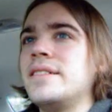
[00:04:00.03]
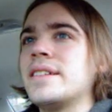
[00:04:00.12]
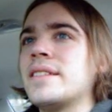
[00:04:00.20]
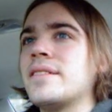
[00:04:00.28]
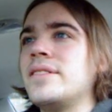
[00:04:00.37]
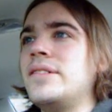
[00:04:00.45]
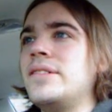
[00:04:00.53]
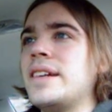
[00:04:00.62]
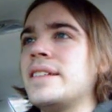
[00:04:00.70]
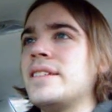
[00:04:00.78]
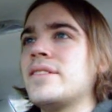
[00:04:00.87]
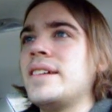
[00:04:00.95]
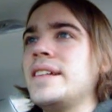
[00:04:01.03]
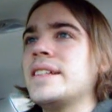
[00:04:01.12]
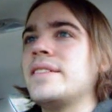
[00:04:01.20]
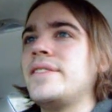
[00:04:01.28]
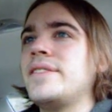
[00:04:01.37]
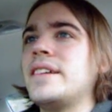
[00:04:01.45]
going through and
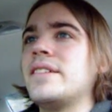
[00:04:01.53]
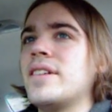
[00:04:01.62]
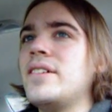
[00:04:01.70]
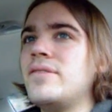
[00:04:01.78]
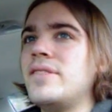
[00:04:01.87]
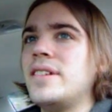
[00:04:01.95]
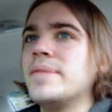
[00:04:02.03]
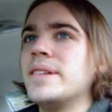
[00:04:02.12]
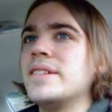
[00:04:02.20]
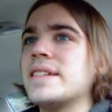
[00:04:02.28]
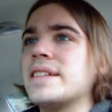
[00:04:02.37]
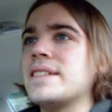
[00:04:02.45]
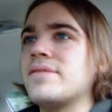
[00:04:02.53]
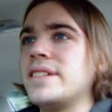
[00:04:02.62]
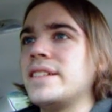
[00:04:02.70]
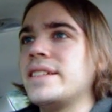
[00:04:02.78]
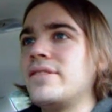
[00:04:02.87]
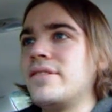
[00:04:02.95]
trying to figure out what music is
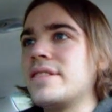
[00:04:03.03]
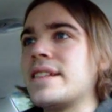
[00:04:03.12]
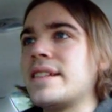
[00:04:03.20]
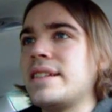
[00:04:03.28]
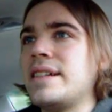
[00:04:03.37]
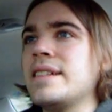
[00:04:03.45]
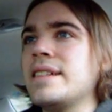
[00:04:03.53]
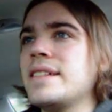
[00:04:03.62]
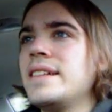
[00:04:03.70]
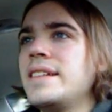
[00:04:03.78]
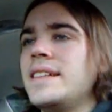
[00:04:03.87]
really yours and not